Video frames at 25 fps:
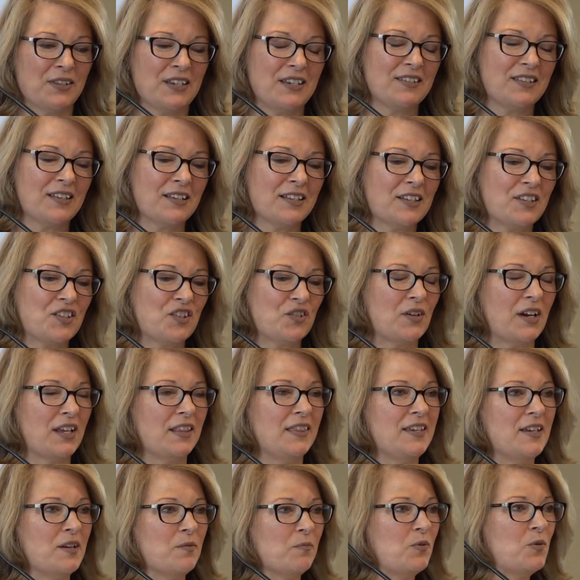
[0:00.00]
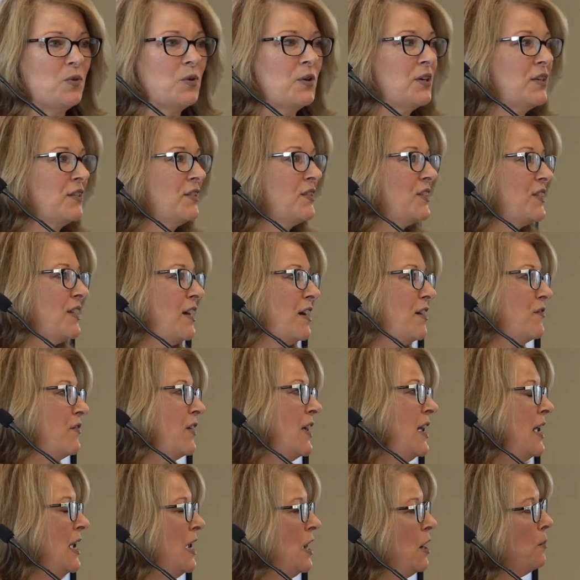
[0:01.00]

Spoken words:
These illustrate the importance of